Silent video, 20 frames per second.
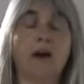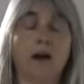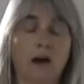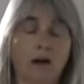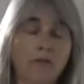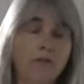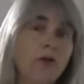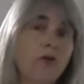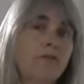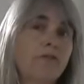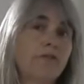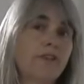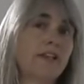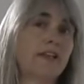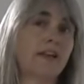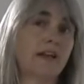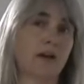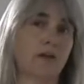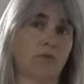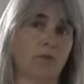I've got a
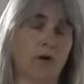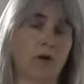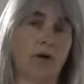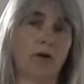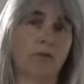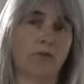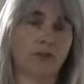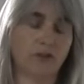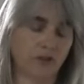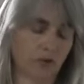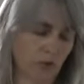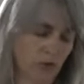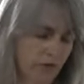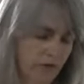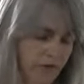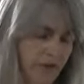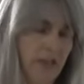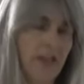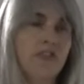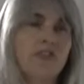video on the sort of
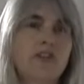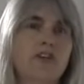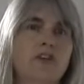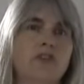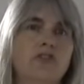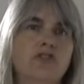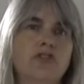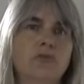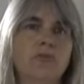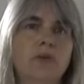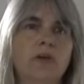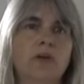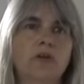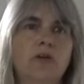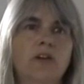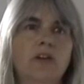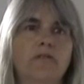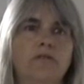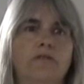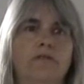things that you should be
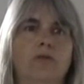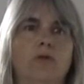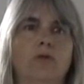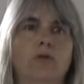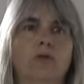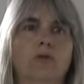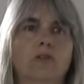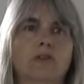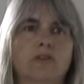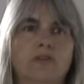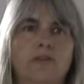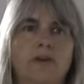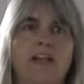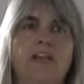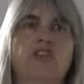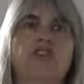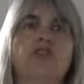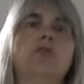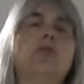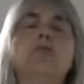looking for to make
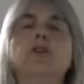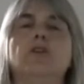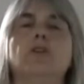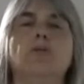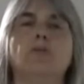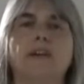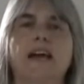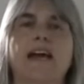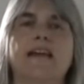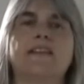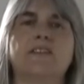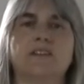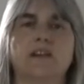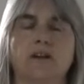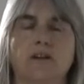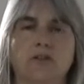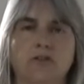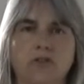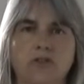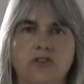sure that you get a
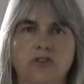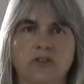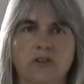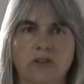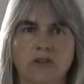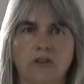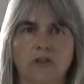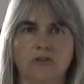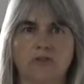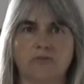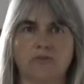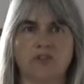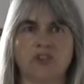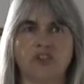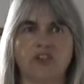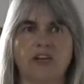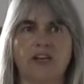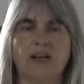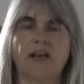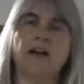good used
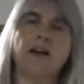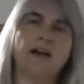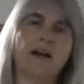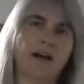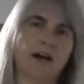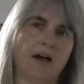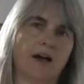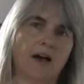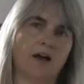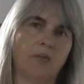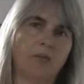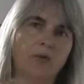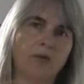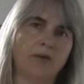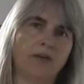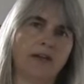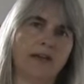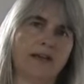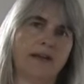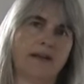machine, and I'll put
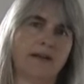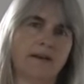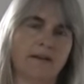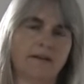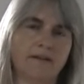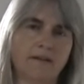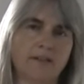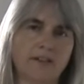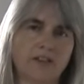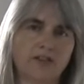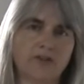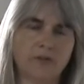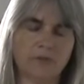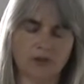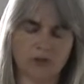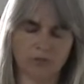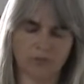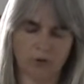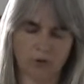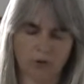the link in the
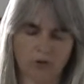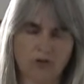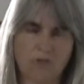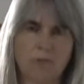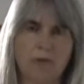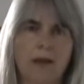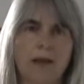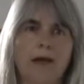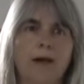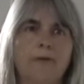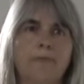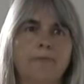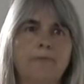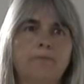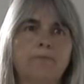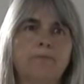description box below.